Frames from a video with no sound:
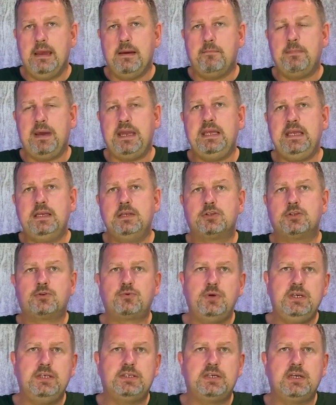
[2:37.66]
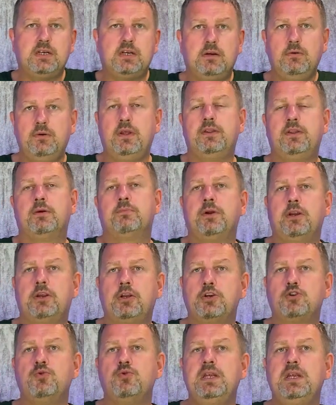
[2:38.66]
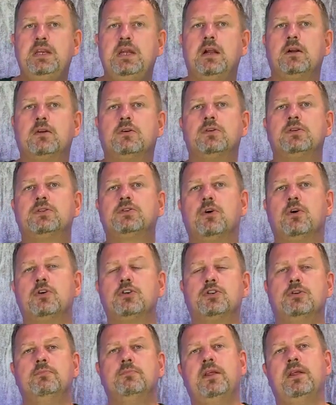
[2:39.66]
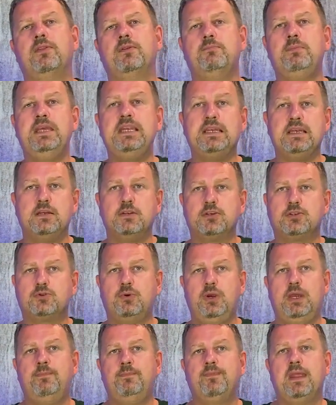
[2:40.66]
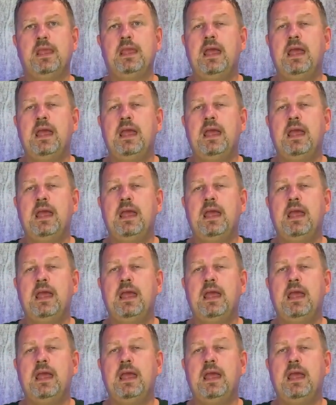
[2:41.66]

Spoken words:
Many industries, including the British Retail Consortium and the meat industry,